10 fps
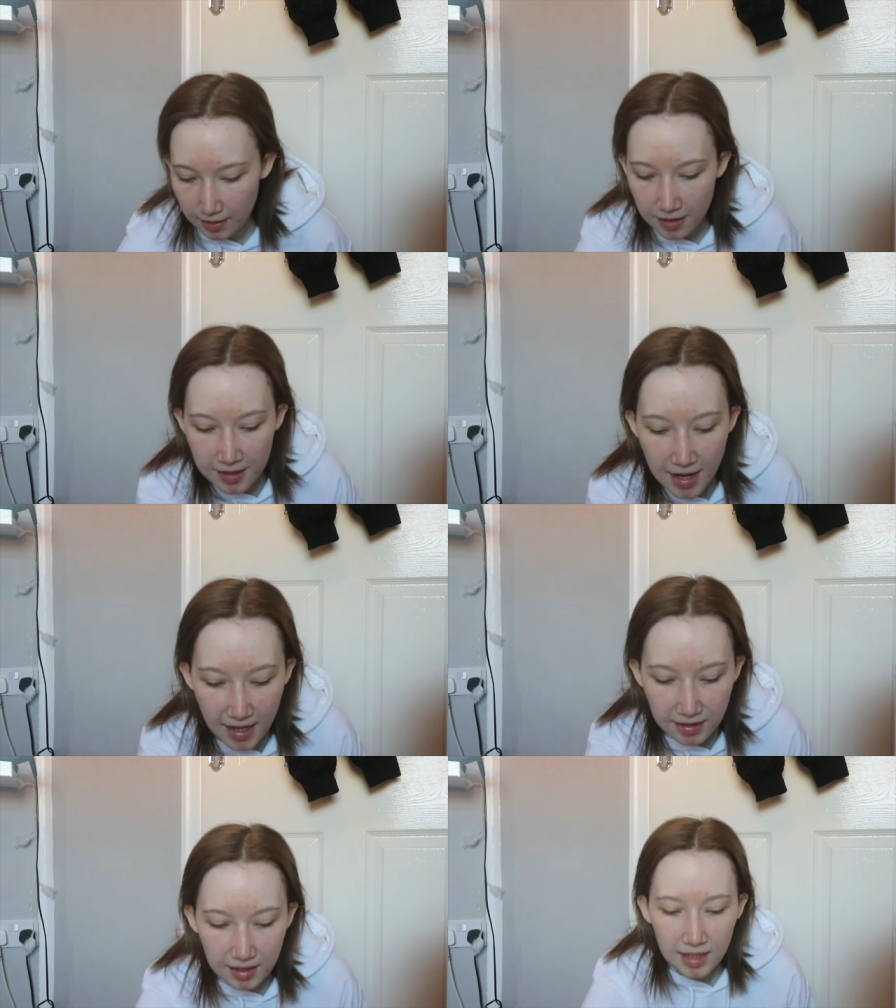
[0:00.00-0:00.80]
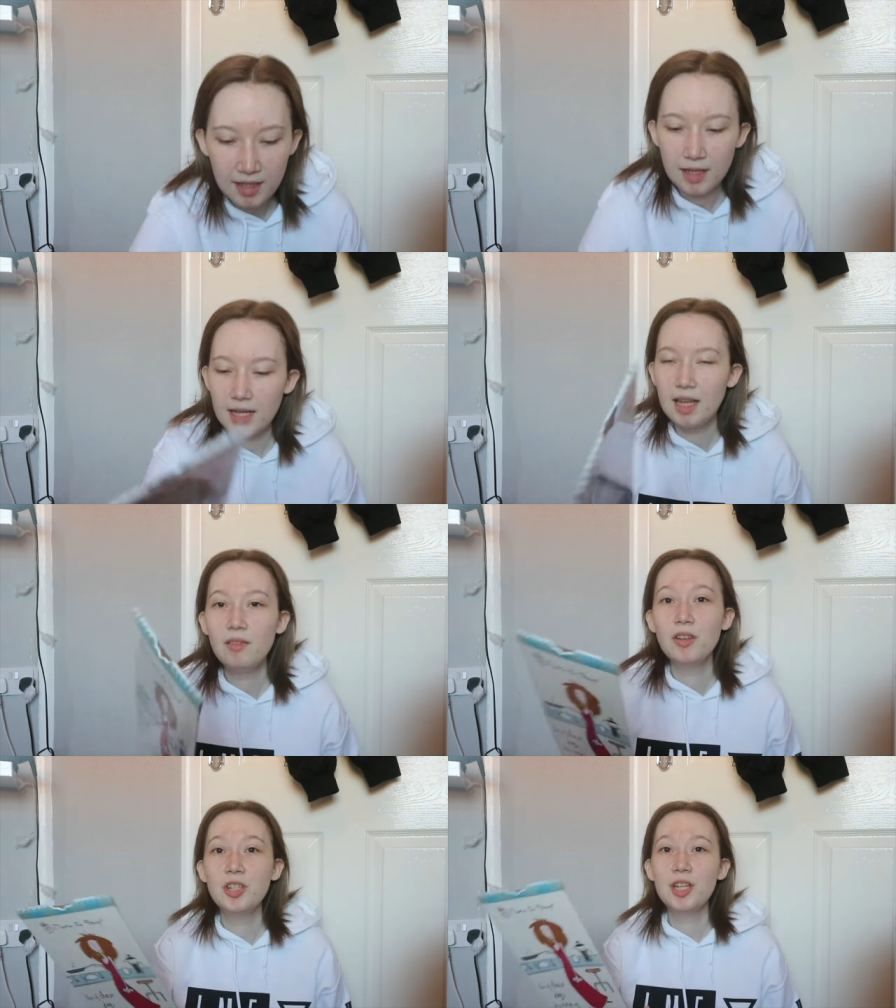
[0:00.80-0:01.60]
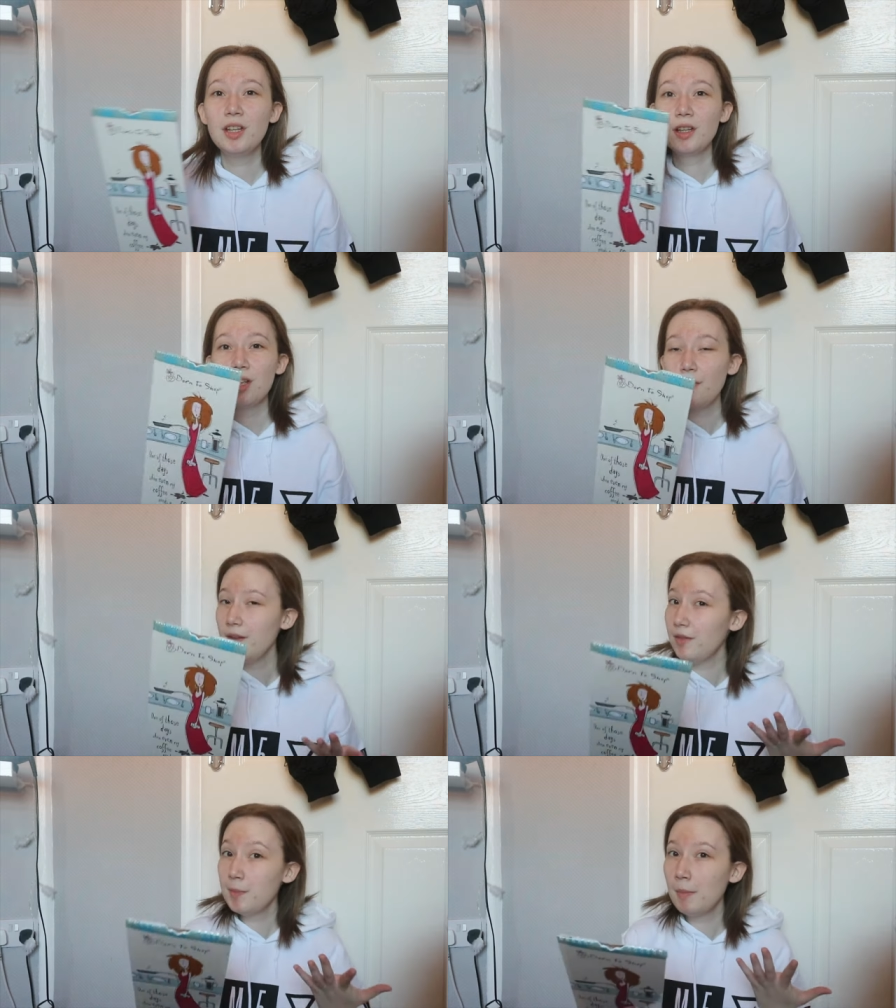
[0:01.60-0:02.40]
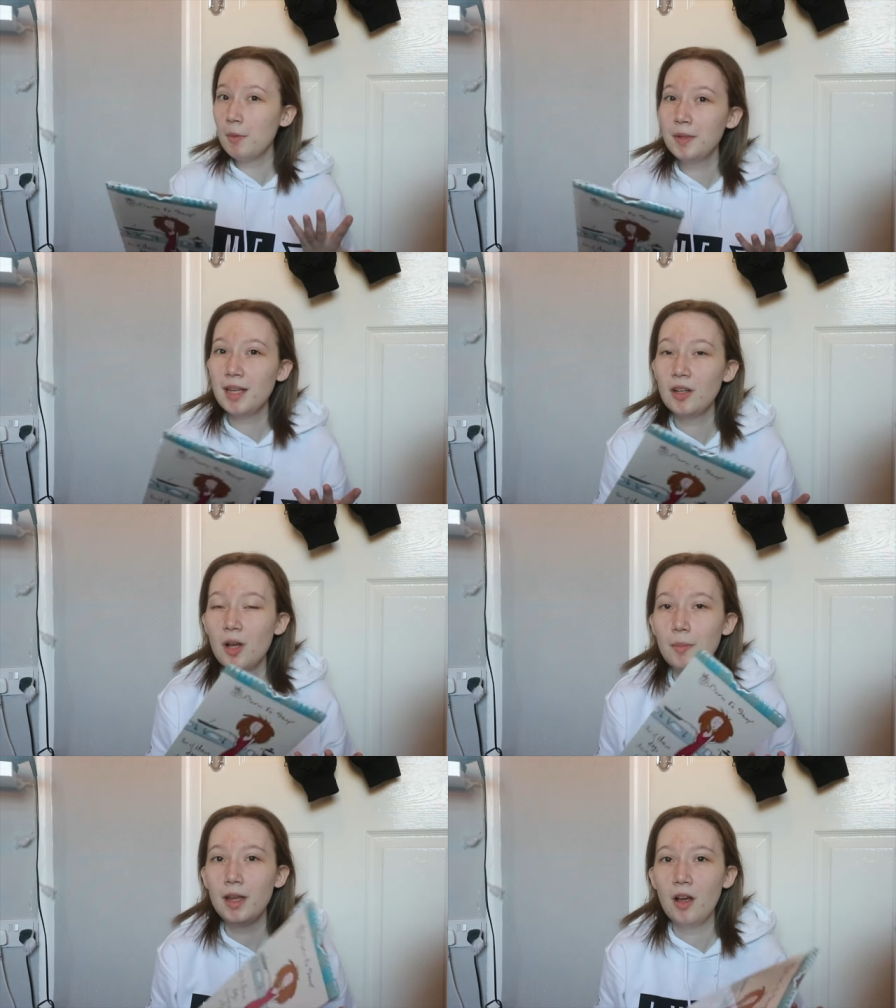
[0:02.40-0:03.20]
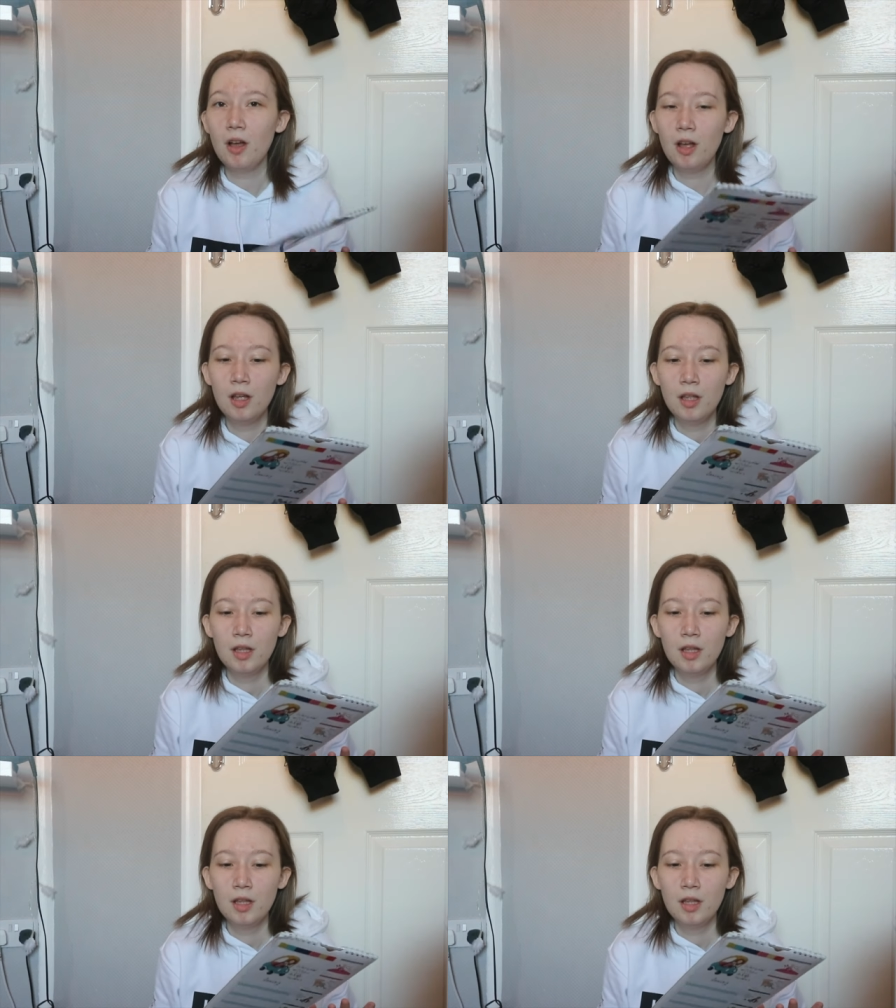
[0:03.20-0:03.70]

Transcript: The next thing, either my mum and dad got me, or